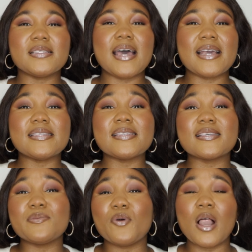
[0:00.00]

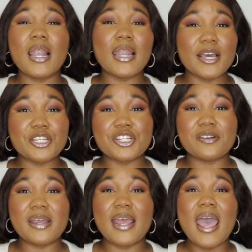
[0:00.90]
accessible
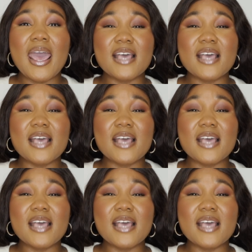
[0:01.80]
luxury.